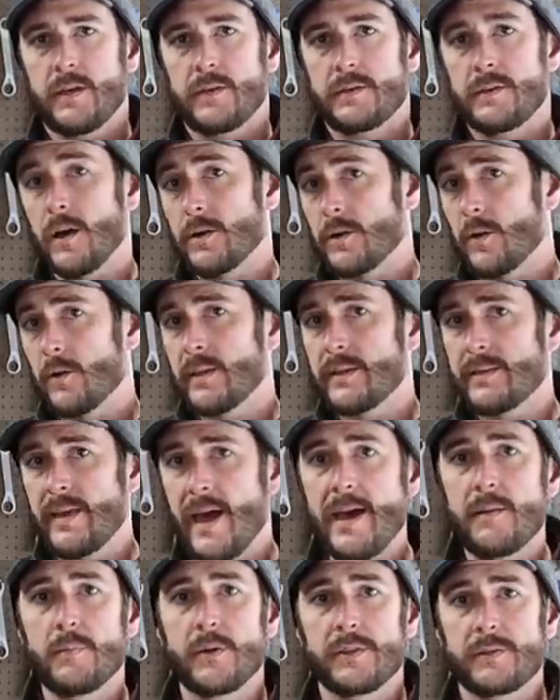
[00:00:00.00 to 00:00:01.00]
Not only
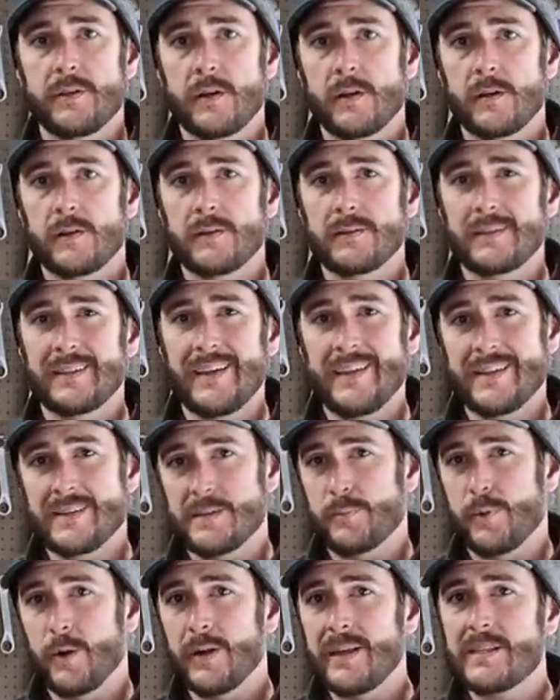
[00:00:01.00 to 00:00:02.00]
that, but there is
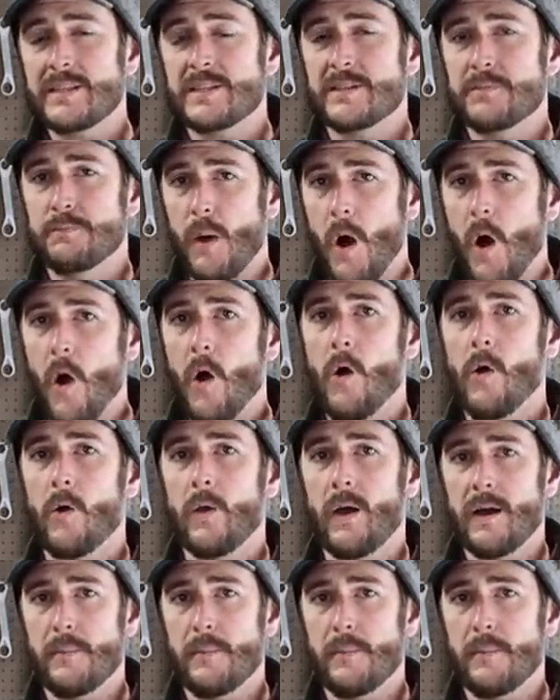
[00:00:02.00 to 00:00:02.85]
a pretty small